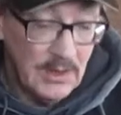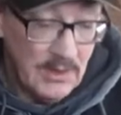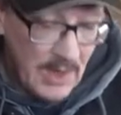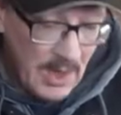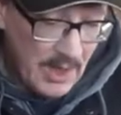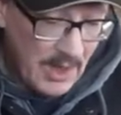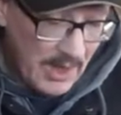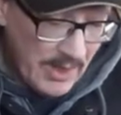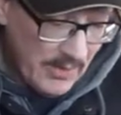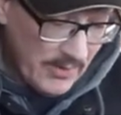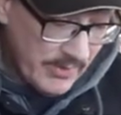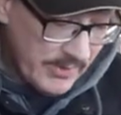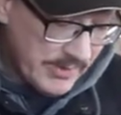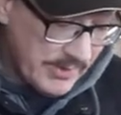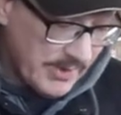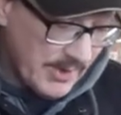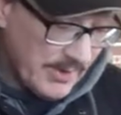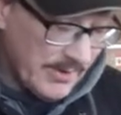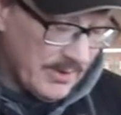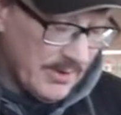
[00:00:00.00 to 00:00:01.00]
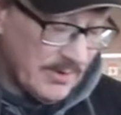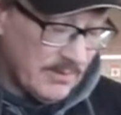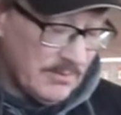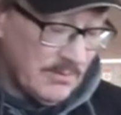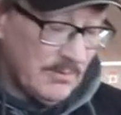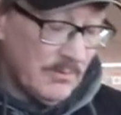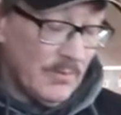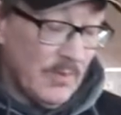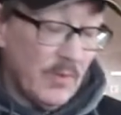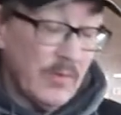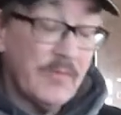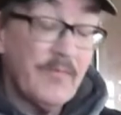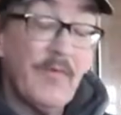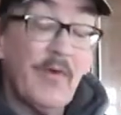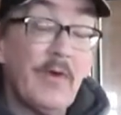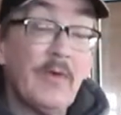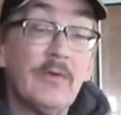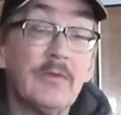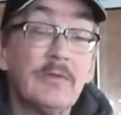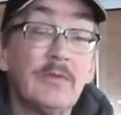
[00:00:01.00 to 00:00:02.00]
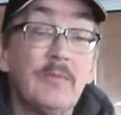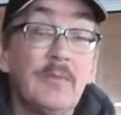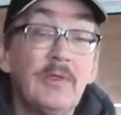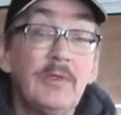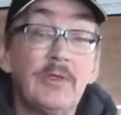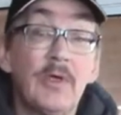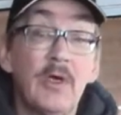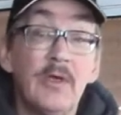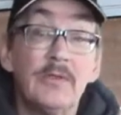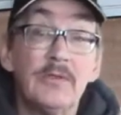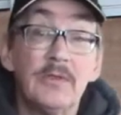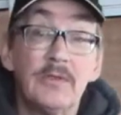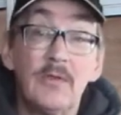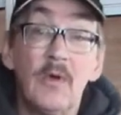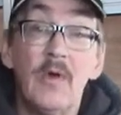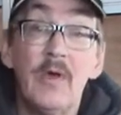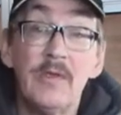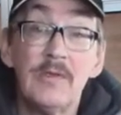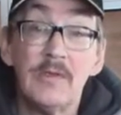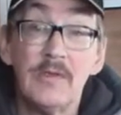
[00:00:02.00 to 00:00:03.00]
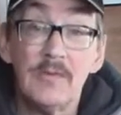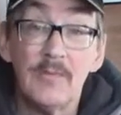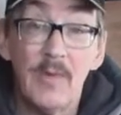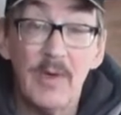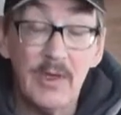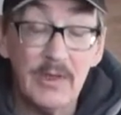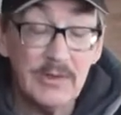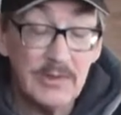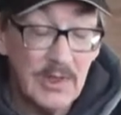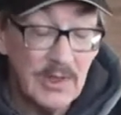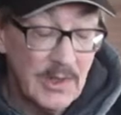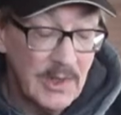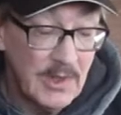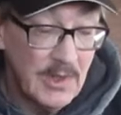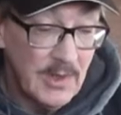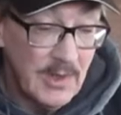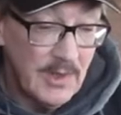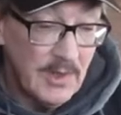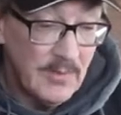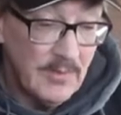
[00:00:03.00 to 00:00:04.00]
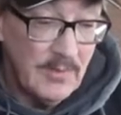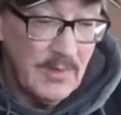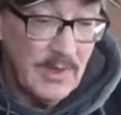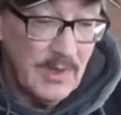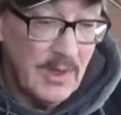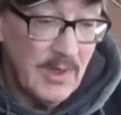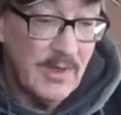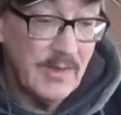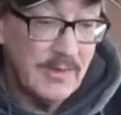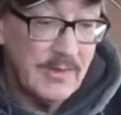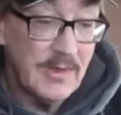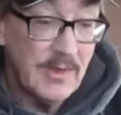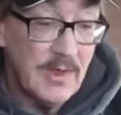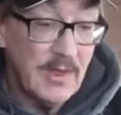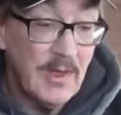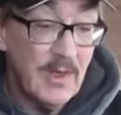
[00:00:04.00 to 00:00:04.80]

Now, I always said that most farriers should be charging twice as much, because